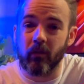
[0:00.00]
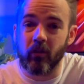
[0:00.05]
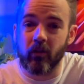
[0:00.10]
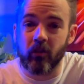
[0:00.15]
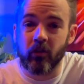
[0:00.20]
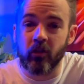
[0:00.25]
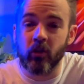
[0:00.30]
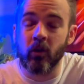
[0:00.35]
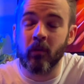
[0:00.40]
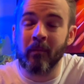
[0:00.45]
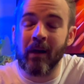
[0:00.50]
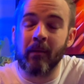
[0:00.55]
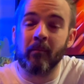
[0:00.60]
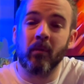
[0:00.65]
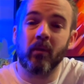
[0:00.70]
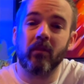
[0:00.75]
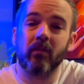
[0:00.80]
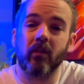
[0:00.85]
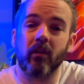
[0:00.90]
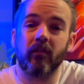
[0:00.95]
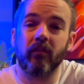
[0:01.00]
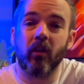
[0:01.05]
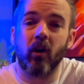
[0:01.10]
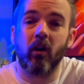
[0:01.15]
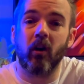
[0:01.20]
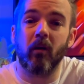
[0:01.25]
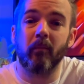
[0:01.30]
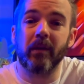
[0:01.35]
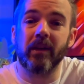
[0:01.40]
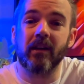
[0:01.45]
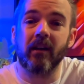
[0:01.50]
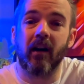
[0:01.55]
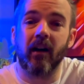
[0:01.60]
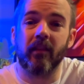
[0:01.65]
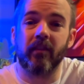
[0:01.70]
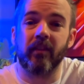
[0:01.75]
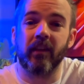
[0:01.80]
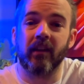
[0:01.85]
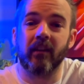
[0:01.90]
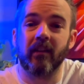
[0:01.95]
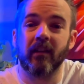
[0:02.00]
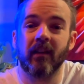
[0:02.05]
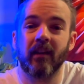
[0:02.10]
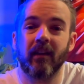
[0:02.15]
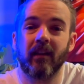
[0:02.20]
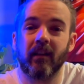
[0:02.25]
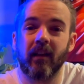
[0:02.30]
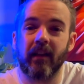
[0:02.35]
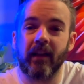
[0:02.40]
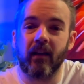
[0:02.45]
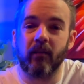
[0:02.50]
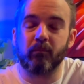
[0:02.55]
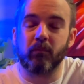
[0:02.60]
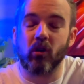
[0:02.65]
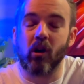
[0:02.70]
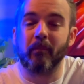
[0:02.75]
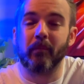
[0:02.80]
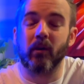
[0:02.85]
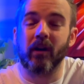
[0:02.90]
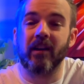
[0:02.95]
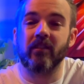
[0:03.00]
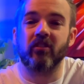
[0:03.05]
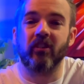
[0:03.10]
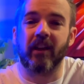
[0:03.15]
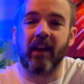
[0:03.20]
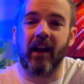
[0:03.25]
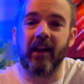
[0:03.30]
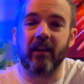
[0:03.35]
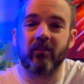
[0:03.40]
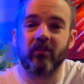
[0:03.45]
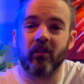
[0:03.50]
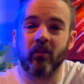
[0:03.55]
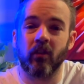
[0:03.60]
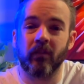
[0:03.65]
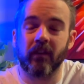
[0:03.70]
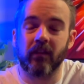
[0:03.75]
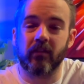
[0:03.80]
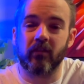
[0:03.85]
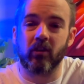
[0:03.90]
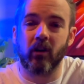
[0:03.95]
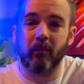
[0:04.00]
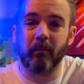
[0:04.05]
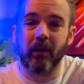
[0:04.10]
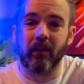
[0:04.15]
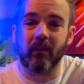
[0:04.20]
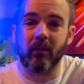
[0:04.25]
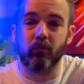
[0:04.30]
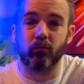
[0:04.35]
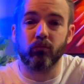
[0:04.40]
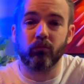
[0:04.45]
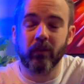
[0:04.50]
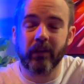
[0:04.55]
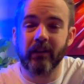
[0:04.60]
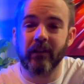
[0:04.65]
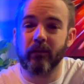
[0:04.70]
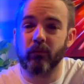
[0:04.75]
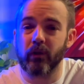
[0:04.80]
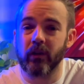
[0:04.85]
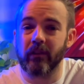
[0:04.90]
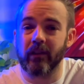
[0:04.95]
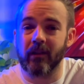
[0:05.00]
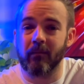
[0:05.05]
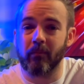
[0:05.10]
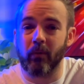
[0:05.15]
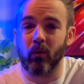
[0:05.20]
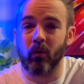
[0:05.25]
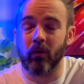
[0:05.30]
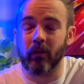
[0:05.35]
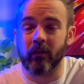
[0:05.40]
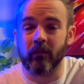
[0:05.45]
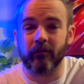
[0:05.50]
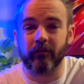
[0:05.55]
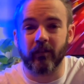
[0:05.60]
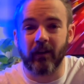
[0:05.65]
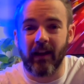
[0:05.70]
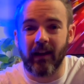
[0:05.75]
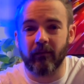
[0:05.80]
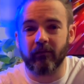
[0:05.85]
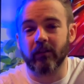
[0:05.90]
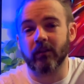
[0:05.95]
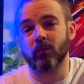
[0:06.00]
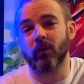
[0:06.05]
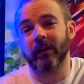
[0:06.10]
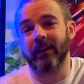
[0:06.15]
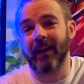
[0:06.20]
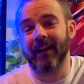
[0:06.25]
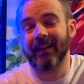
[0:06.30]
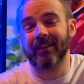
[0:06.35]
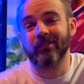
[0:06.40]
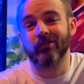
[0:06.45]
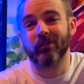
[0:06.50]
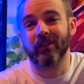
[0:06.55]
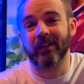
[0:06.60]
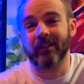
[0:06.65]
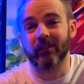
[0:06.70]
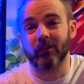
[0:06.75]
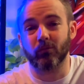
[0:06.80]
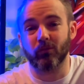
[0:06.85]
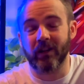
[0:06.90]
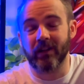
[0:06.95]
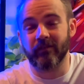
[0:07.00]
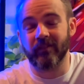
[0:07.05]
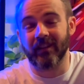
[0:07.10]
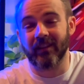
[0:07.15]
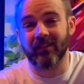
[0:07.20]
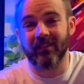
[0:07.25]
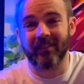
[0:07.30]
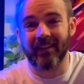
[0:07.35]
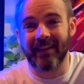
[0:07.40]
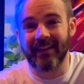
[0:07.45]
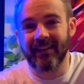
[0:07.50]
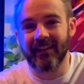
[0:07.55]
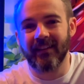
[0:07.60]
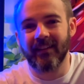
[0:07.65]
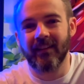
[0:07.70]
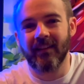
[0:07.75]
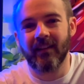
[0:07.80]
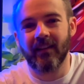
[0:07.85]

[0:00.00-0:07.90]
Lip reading: new members of the hobby. I think proper education on this topic is really, really important for everyone entering the reefing scene.